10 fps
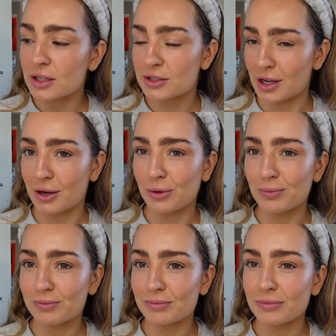So
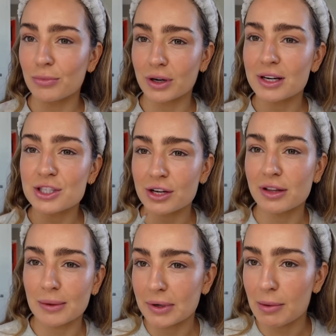we're gonna share
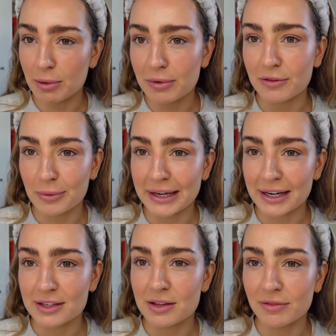the lip combo before we get
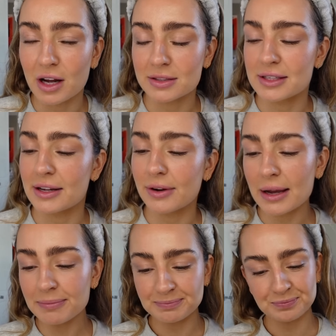into the vlog today,
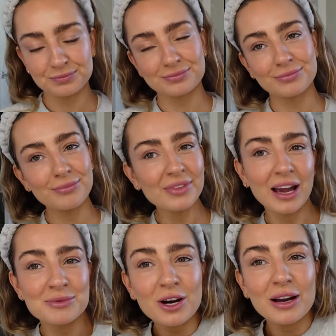okay?
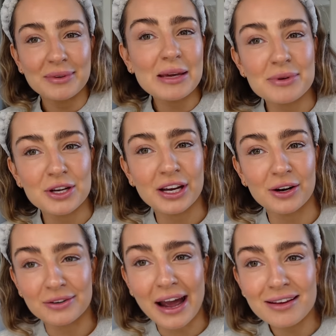I'm sorry I'm keeping you
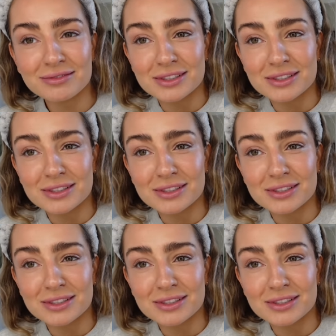here, okay?